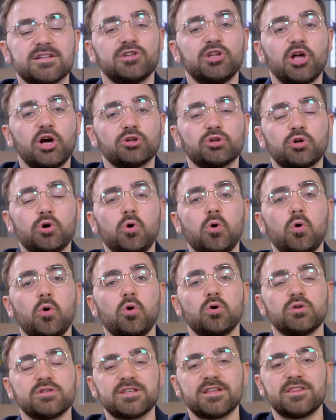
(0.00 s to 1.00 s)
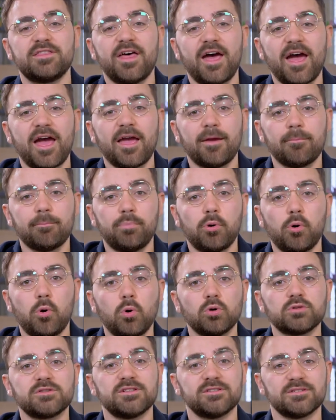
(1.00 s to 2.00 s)
learn chords, they're
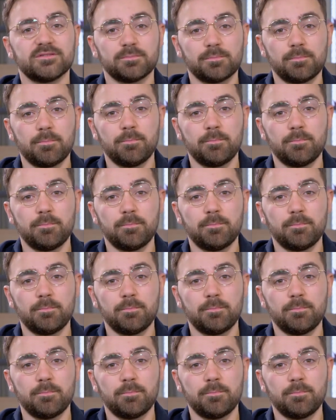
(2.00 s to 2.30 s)
important,